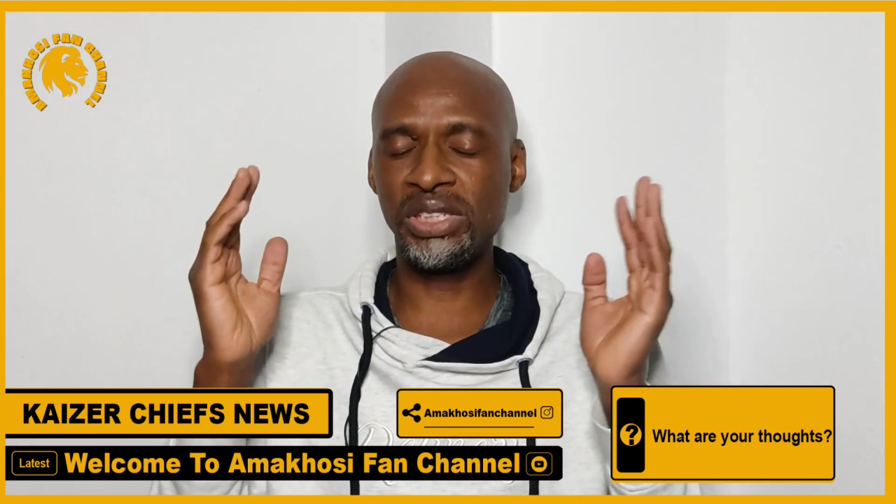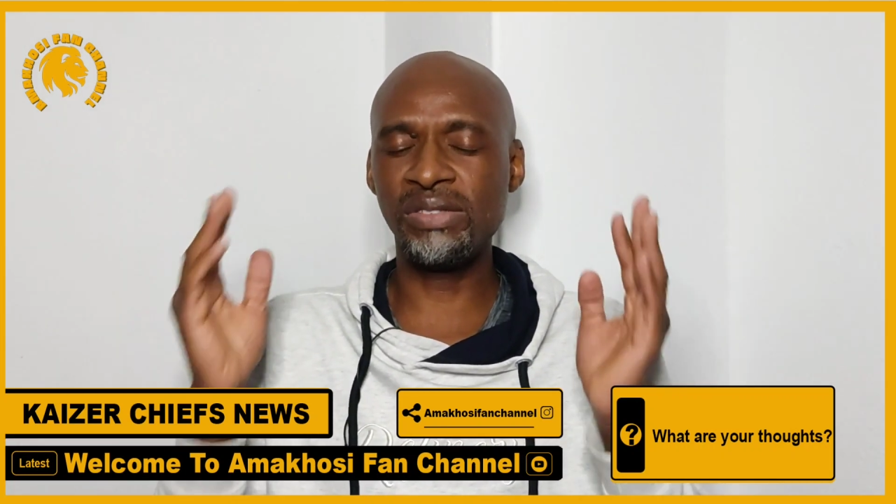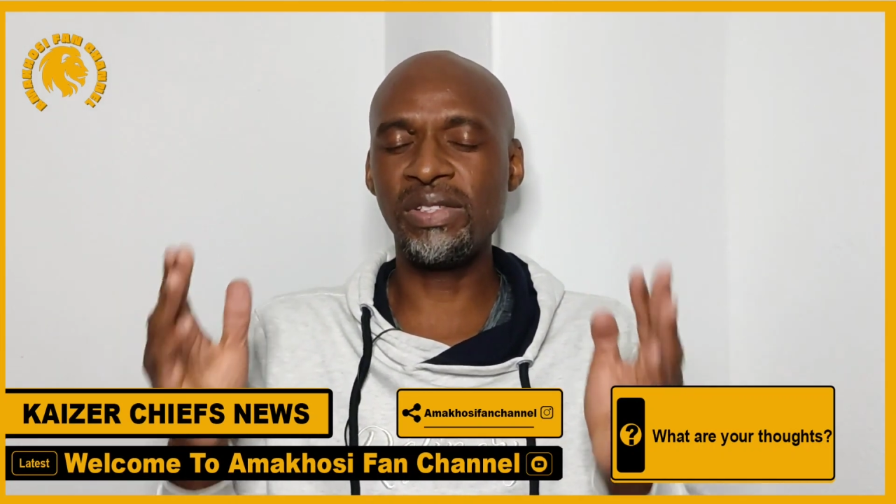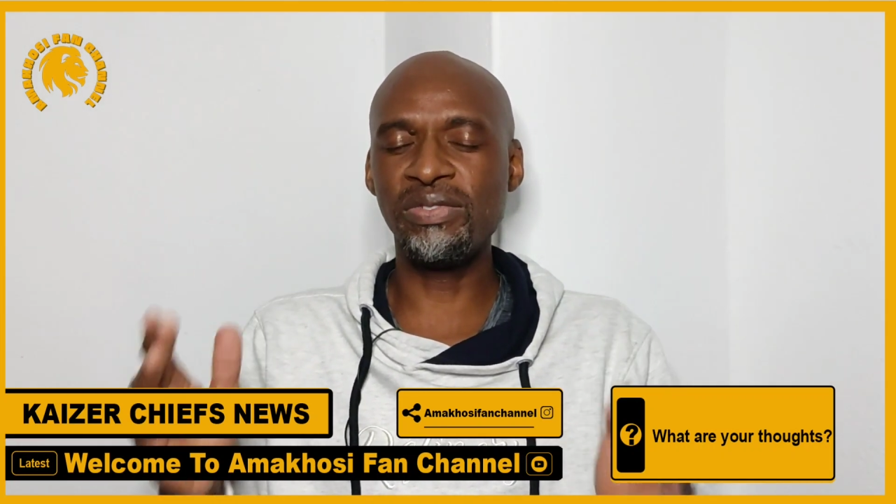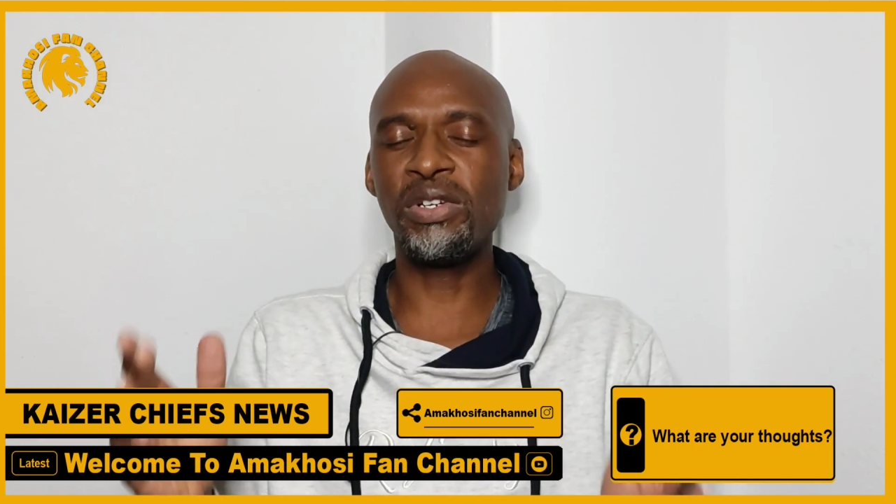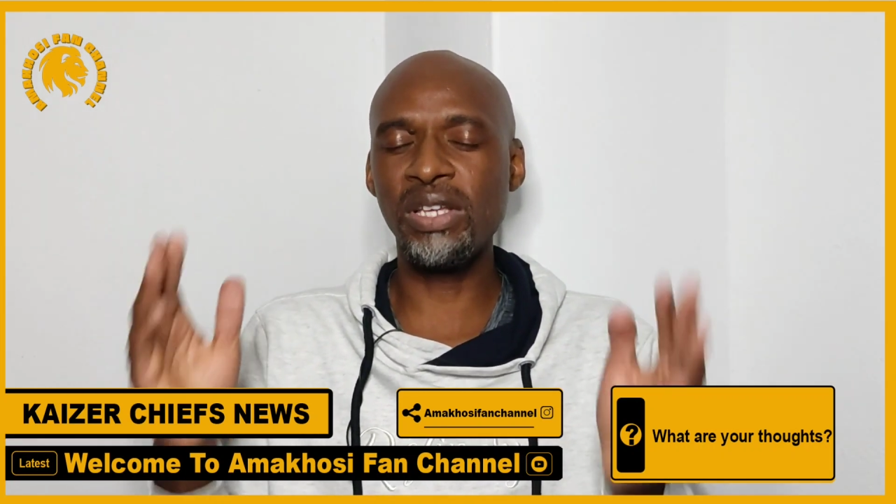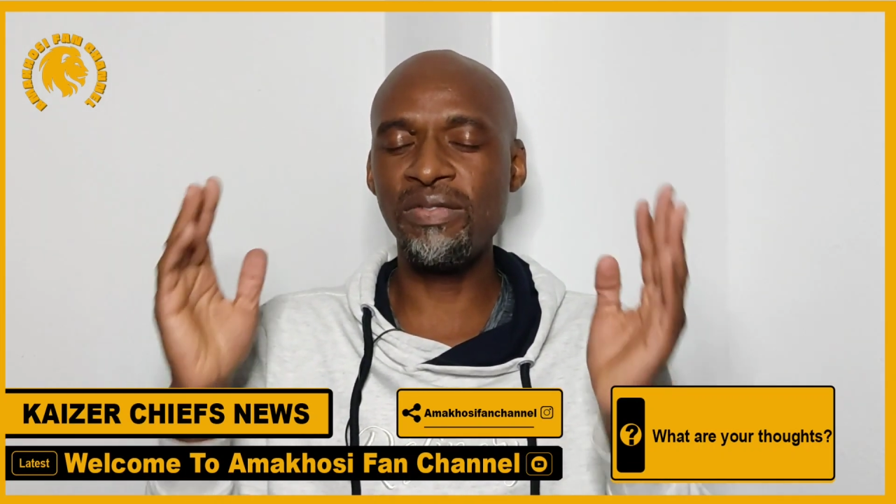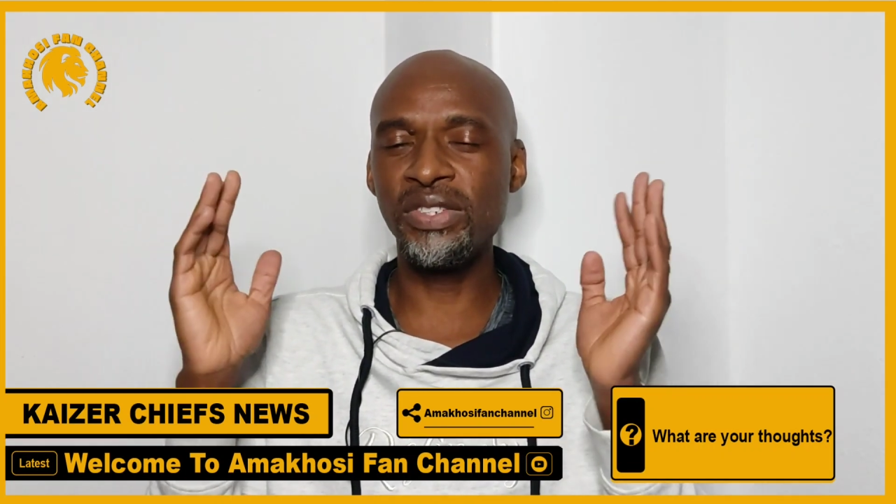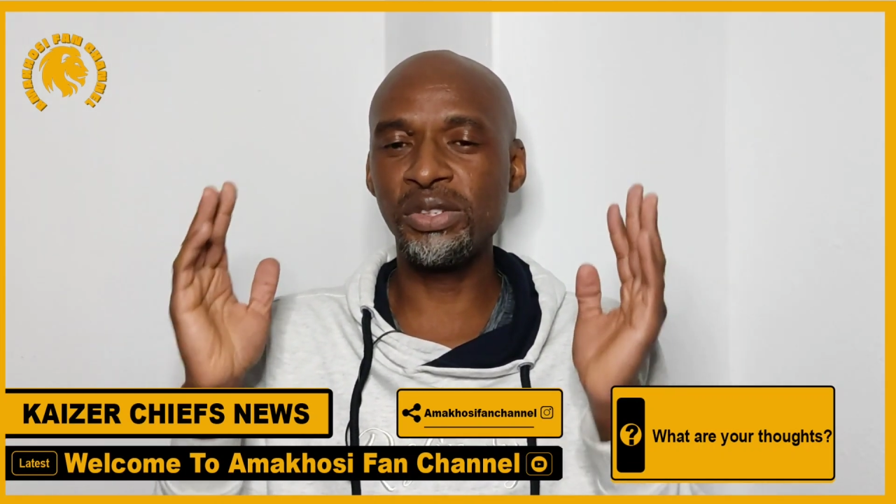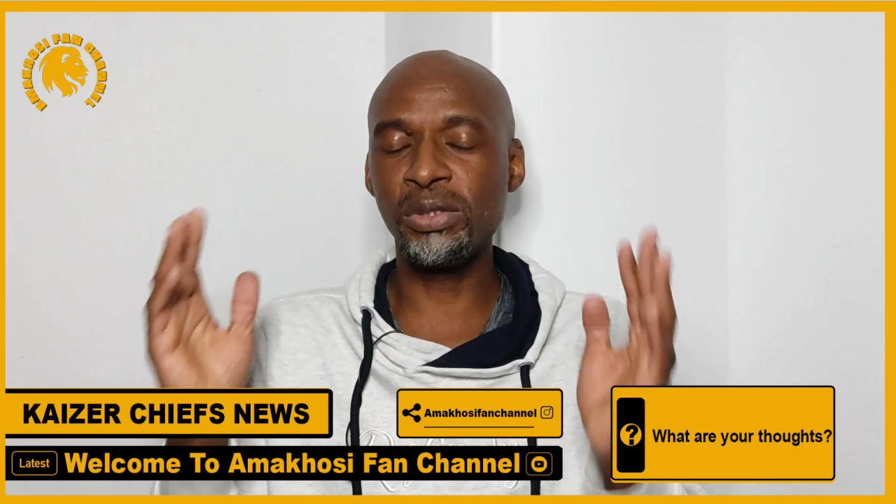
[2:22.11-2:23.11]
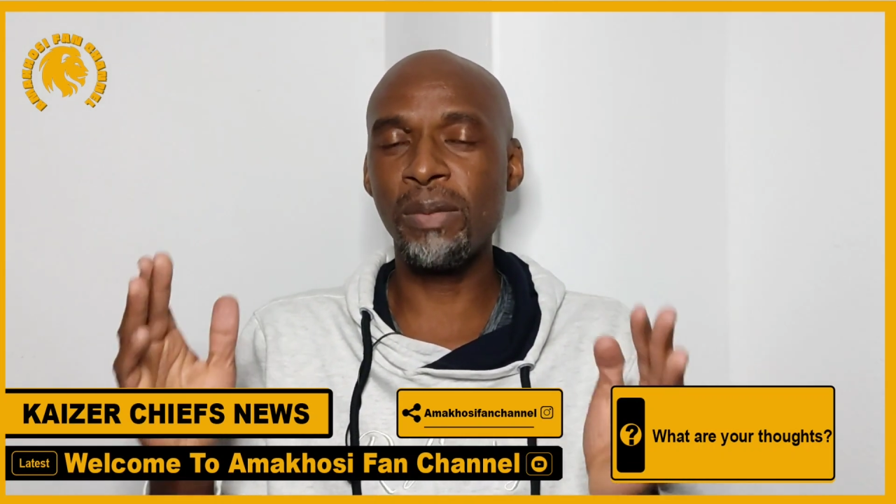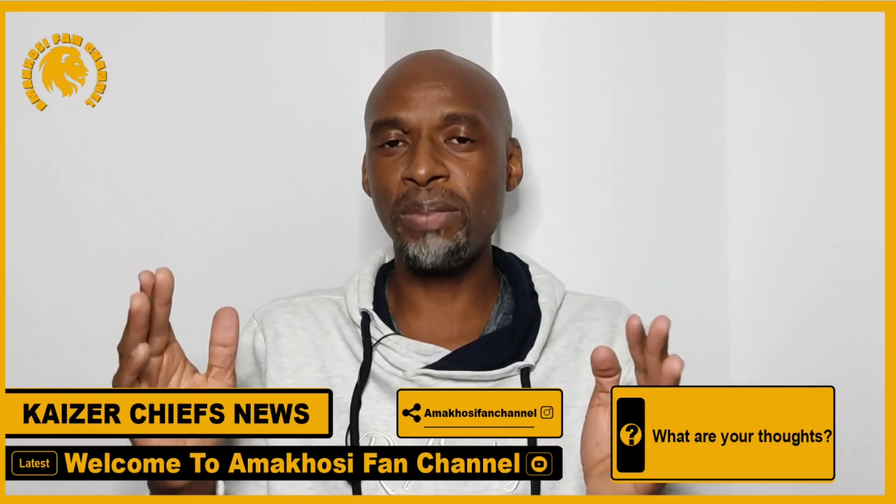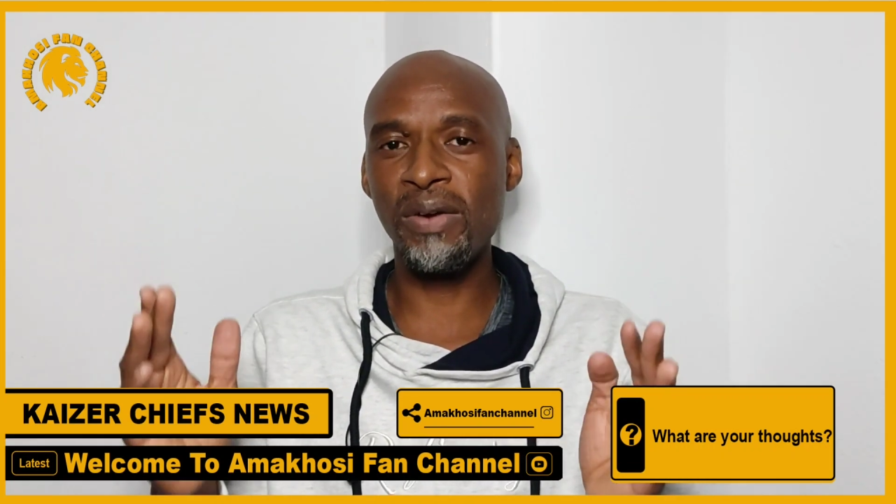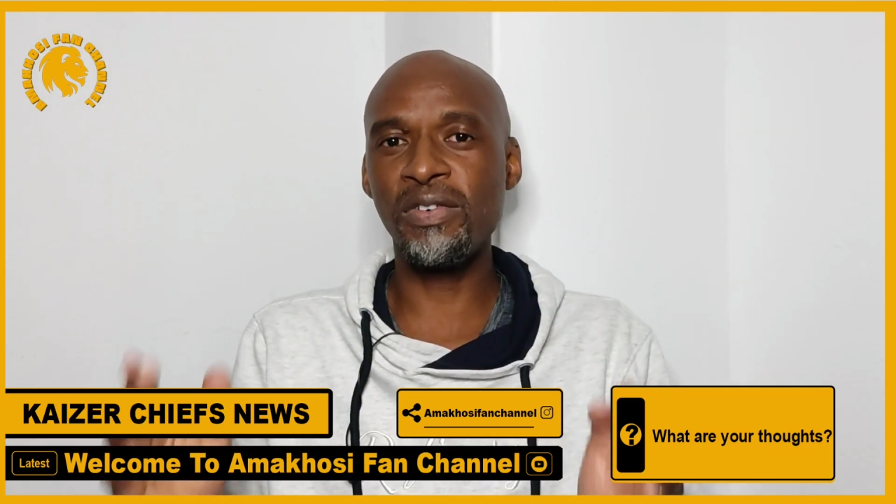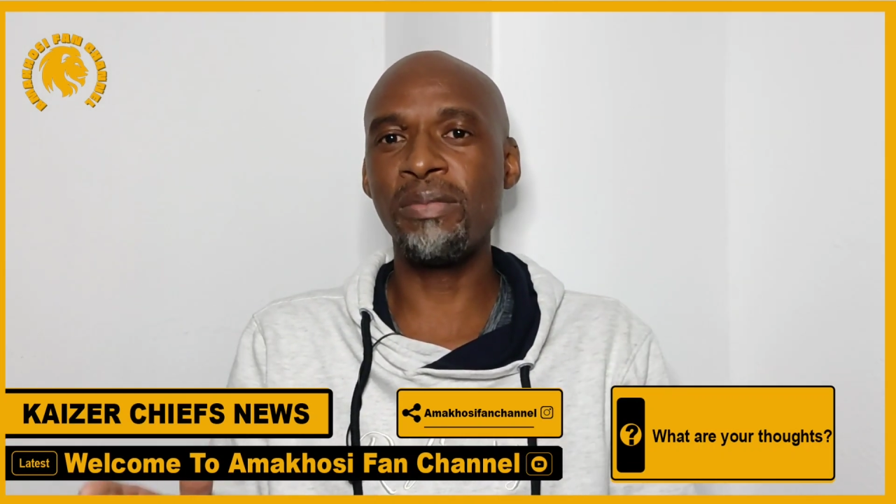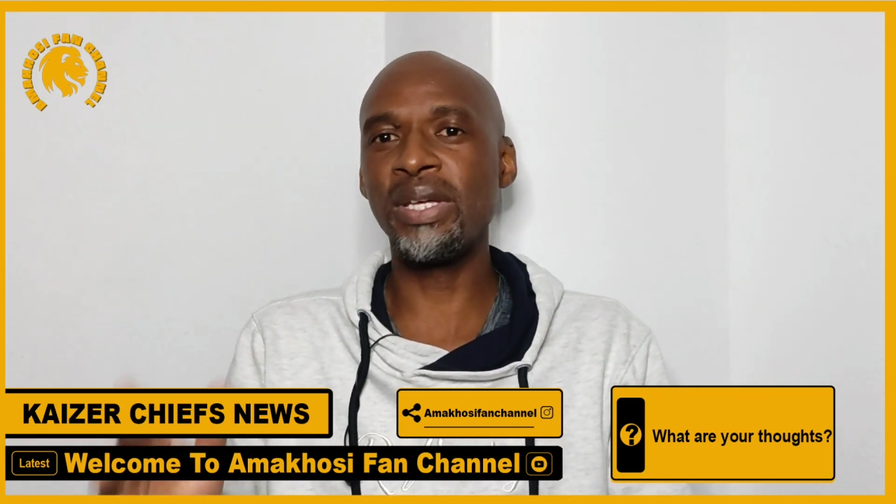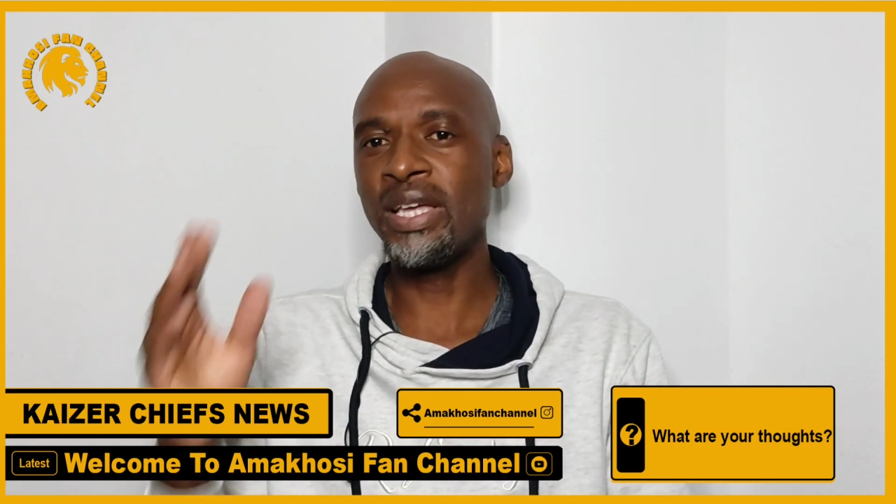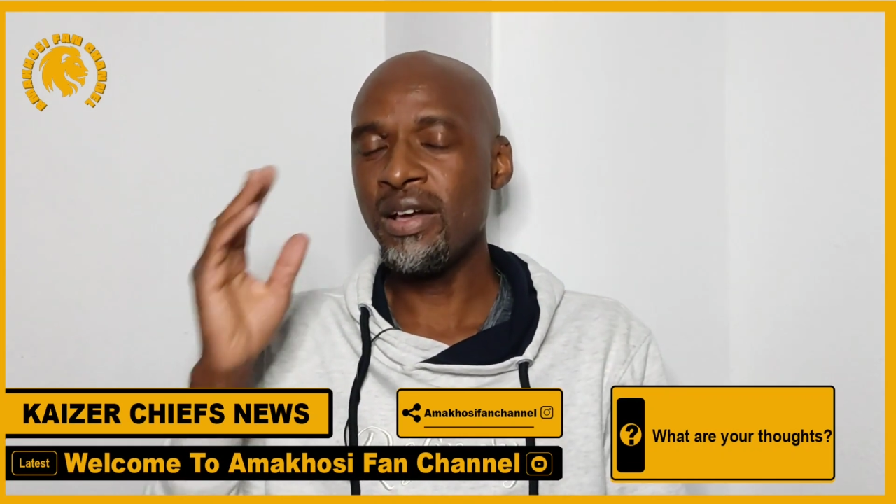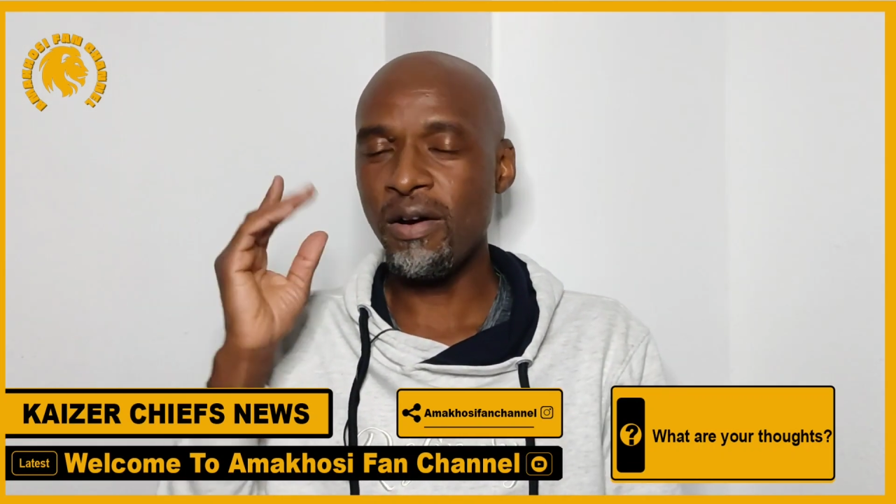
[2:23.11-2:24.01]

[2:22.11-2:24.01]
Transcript: Chivaviro, if he's not performing